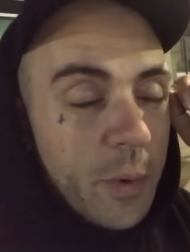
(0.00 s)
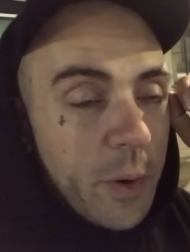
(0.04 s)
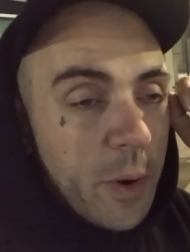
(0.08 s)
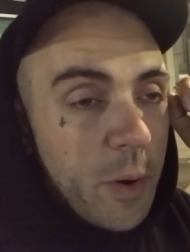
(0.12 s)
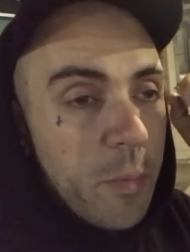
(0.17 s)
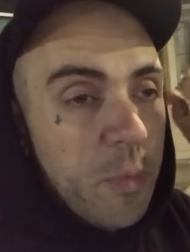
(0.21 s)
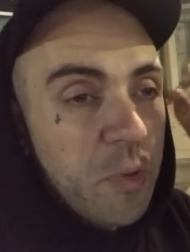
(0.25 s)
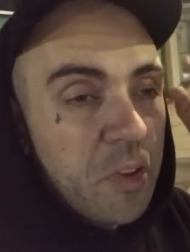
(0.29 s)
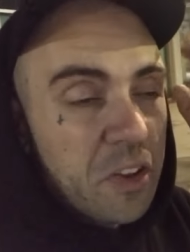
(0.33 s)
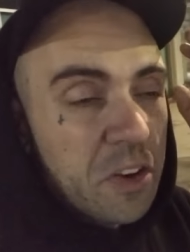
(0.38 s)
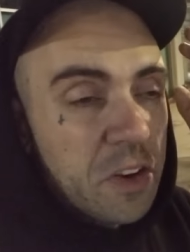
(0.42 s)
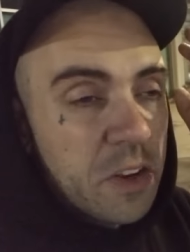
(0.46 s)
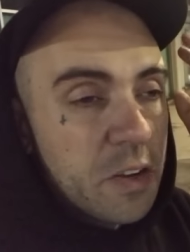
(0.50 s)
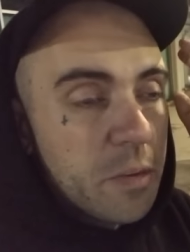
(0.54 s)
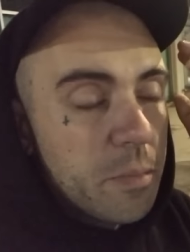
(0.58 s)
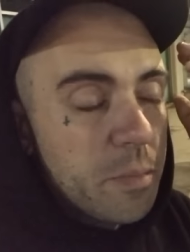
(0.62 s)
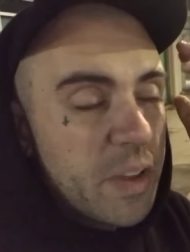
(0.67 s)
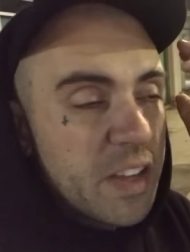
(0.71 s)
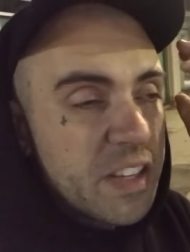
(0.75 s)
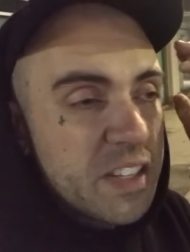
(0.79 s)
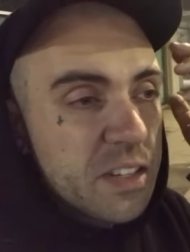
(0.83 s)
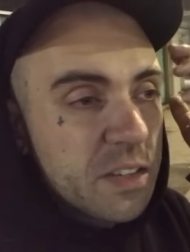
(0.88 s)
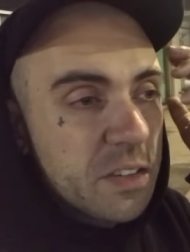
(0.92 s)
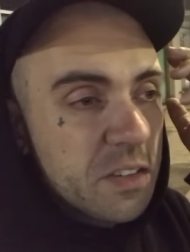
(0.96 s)
We were planning on
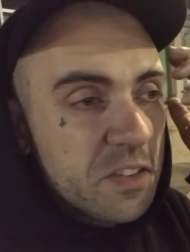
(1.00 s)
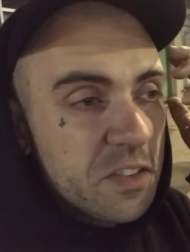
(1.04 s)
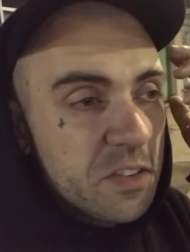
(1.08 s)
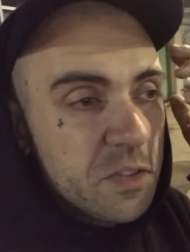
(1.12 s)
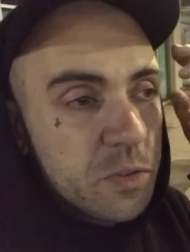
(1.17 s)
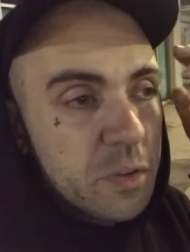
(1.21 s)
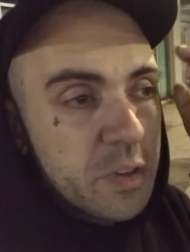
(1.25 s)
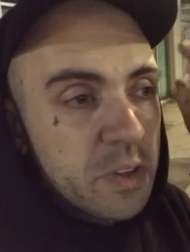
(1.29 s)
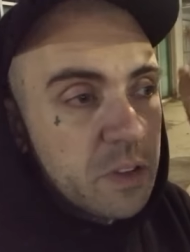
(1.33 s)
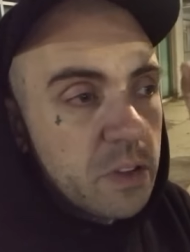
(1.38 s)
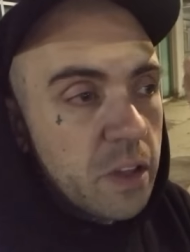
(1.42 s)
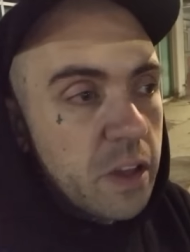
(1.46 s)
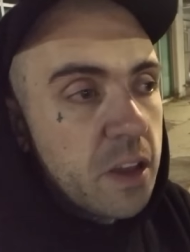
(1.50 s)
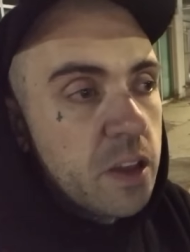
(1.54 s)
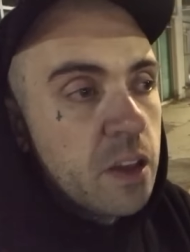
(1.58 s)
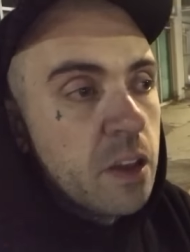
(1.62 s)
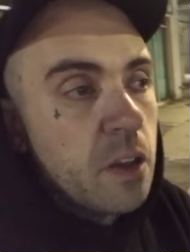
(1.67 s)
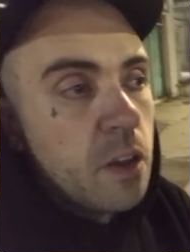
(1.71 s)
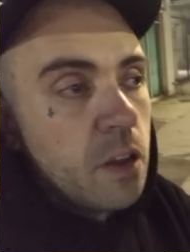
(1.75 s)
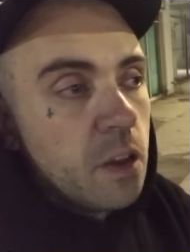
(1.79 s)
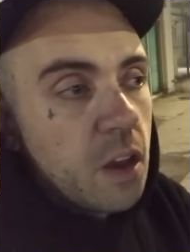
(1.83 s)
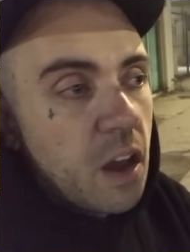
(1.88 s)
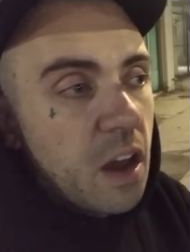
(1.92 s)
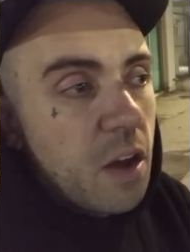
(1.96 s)
basically doing like
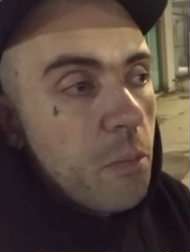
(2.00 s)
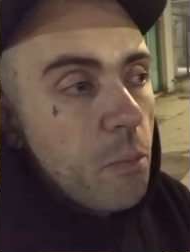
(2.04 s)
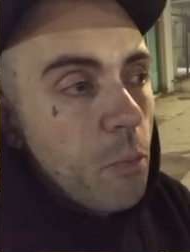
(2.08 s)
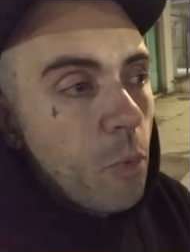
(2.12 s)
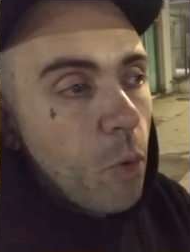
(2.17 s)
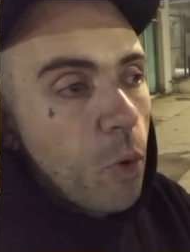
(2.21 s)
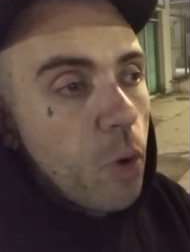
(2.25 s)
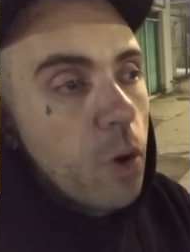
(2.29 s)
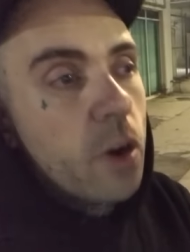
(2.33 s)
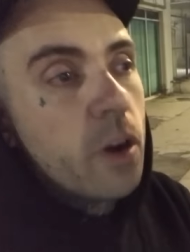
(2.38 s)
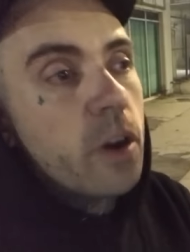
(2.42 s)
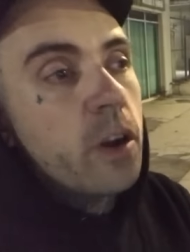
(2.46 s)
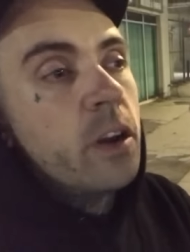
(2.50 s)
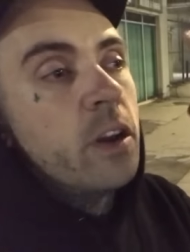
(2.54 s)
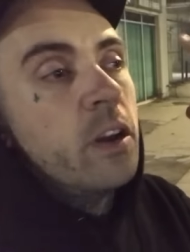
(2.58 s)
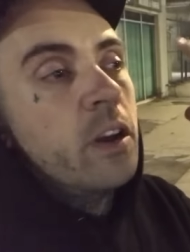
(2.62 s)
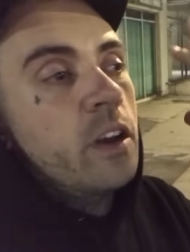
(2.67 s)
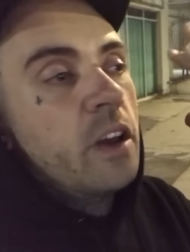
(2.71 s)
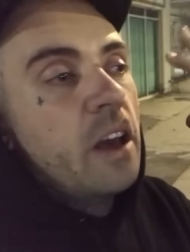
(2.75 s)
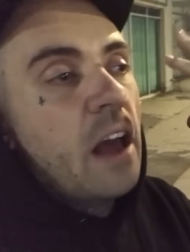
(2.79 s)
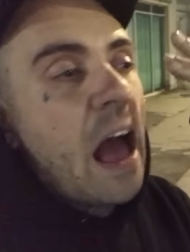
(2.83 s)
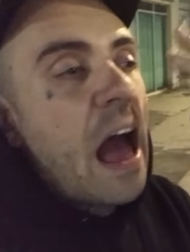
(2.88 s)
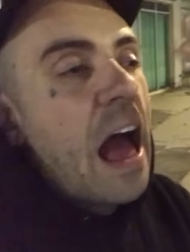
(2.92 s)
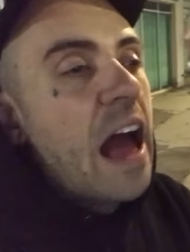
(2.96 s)
a more
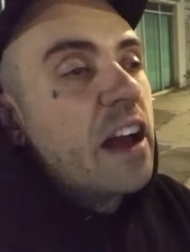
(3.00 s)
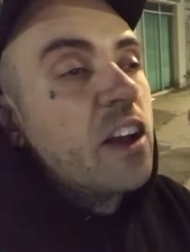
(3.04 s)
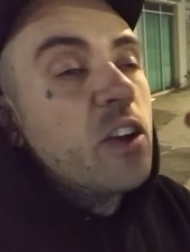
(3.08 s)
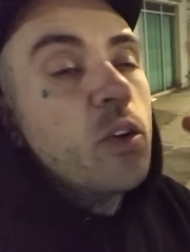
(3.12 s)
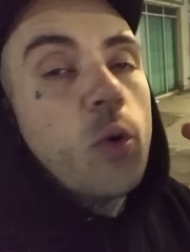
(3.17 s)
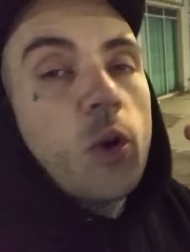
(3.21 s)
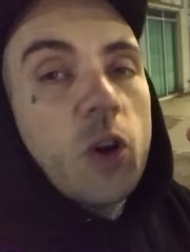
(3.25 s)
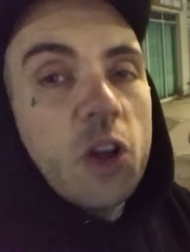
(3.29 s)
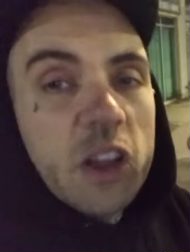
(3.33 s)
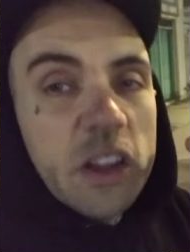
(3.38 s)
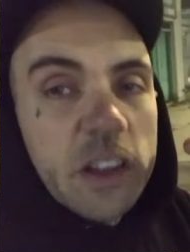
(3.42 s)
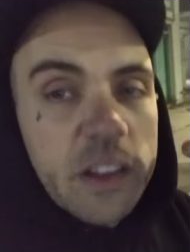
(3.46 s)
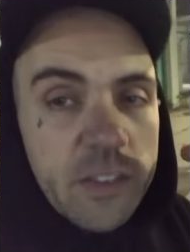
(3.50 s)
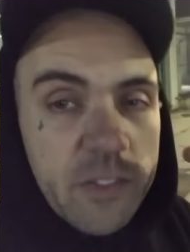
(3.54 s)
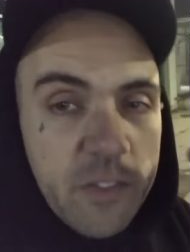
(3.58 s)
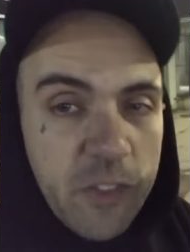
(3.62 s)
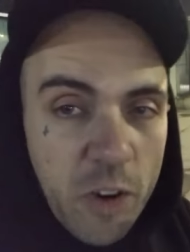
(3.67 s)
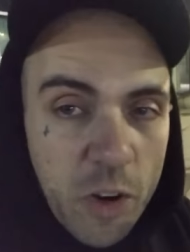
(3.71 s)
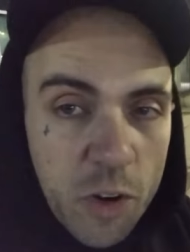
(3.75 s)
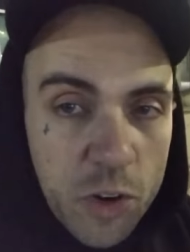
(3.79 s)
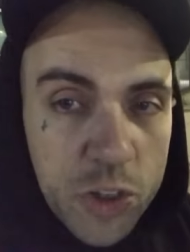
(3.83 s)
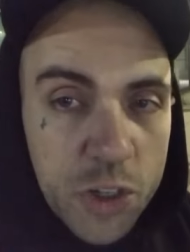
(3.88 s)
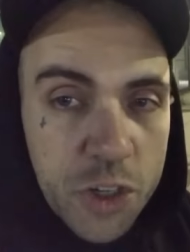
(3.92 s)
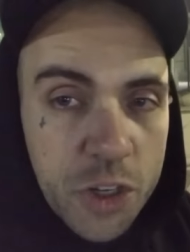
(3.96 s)
high quality
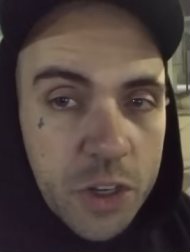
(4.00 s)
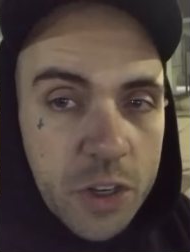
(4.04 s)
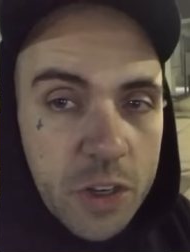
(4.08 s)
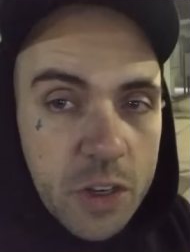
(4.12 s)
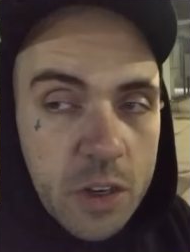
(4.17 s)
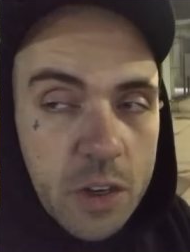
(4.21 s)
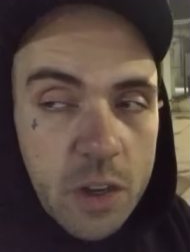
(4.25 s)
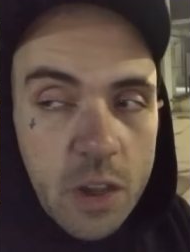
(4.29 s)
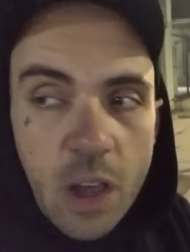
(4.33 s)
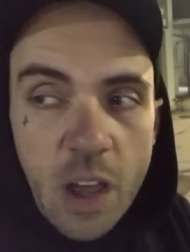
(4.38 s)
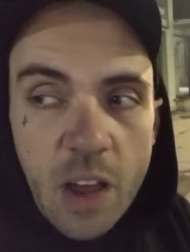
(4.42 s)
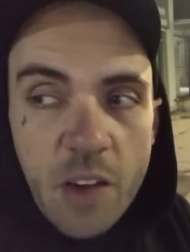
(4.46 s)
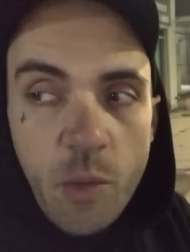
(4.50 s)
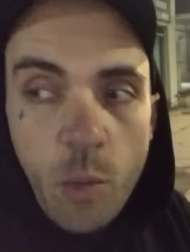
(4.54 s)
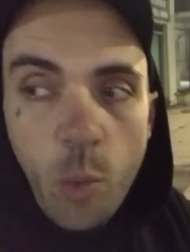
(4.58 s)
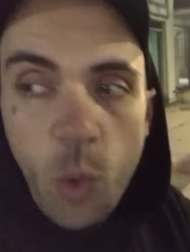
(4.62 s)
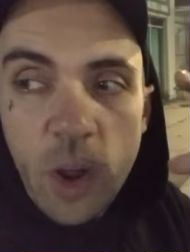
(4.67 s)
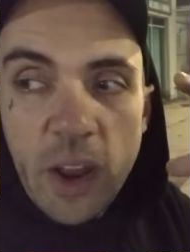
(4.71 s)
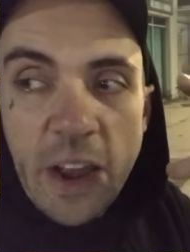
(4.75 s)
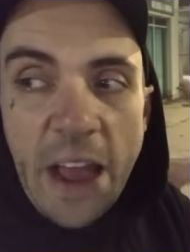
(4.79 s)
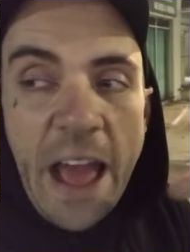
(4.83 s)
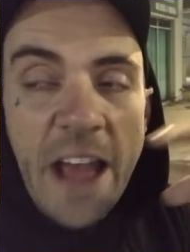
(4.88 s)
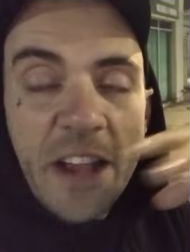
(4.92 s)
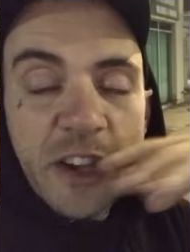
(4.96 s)
version of
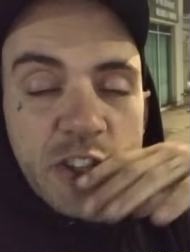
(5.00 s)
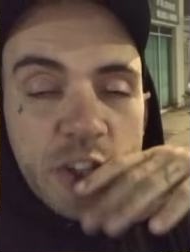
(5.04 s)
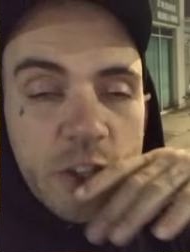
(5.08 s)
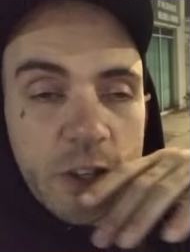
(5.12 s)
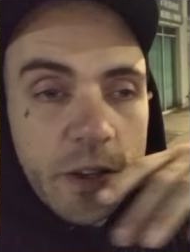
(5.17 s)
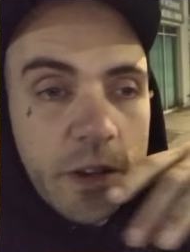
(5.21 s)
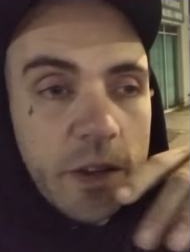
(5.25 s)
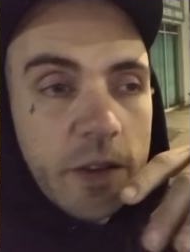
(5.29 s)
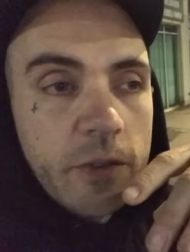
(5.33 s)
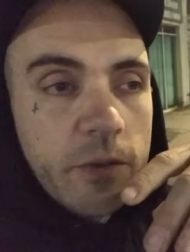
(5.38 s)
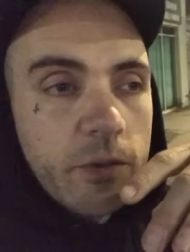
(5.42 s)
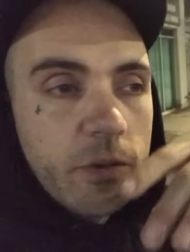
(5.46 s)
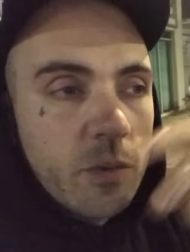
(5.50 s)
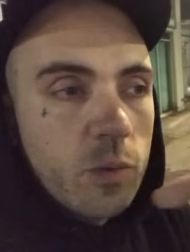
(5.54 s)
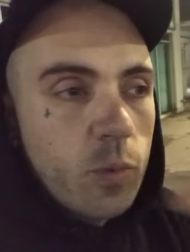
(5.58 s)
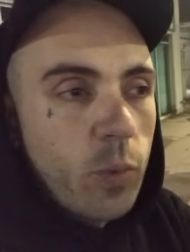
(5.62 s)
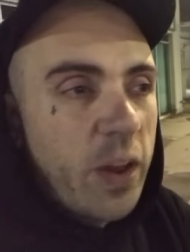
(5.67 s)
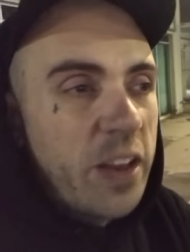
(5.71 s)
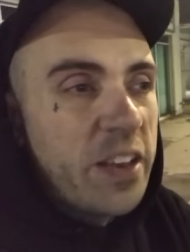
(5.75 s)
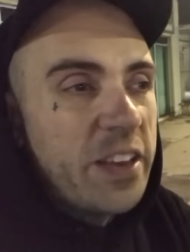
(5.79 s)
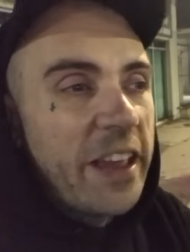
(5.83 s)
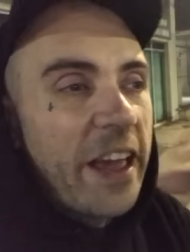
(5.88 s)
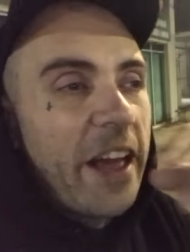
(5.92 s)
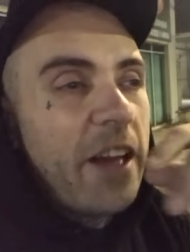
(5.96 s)
what actually
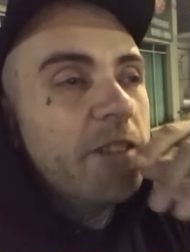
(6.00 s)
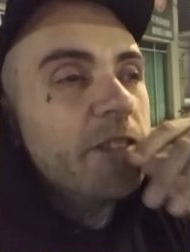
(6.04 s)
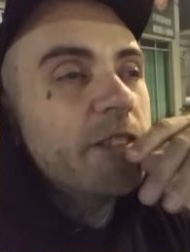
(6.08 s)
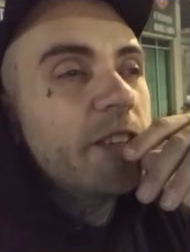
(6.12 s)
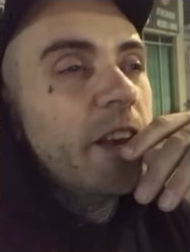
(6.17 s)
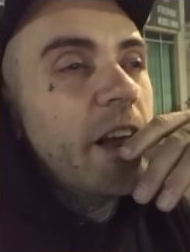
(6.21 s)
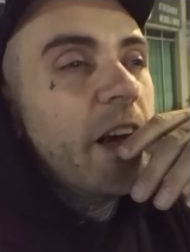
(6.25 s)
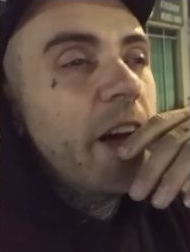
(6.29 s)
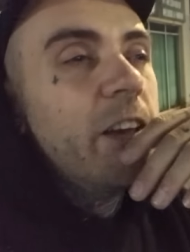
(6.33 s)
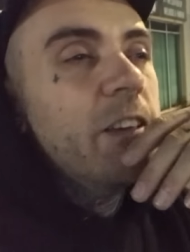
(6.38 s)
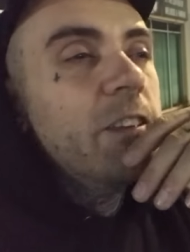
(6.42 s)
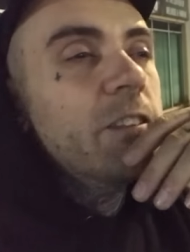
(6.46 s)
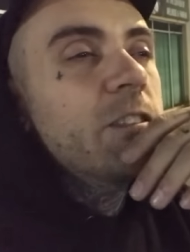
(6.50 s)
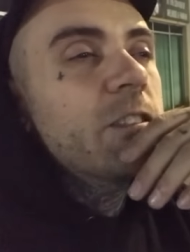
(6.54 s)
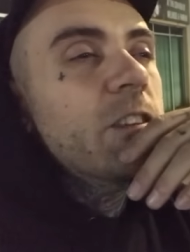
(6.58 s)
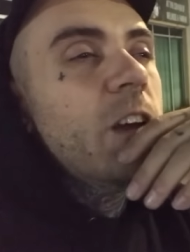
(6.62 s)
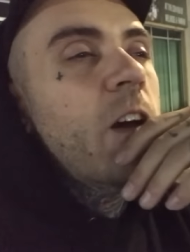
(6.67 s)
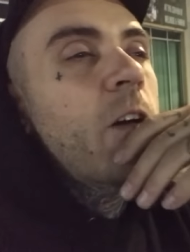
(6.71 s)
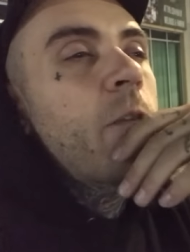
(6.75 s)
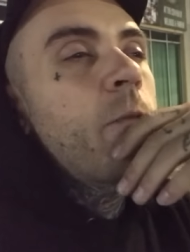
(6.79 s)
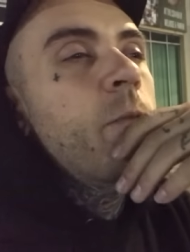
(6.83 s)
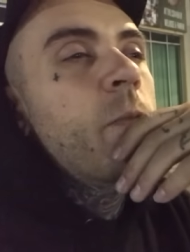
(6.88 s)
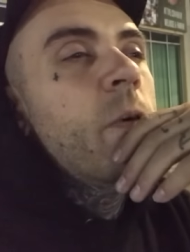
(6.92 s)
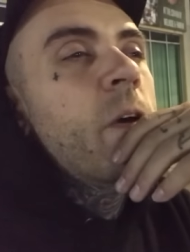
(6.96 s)
went down tonight.
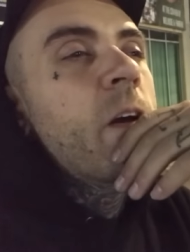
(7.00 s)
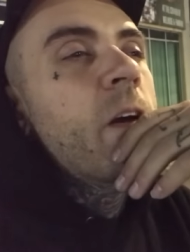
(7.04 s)
So